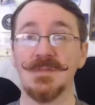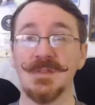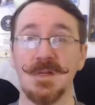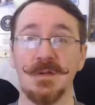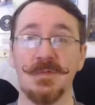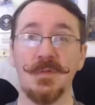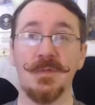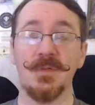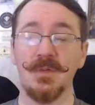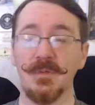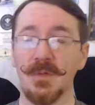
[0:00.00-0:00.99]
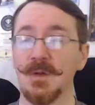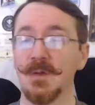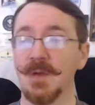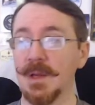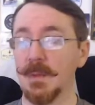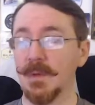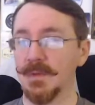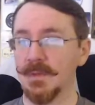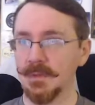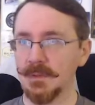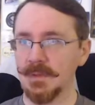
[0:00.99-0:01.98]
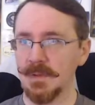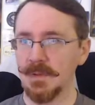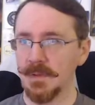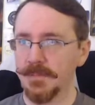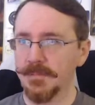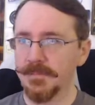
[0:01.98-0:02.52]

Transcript: of cell phones and video cameras. And, ooh.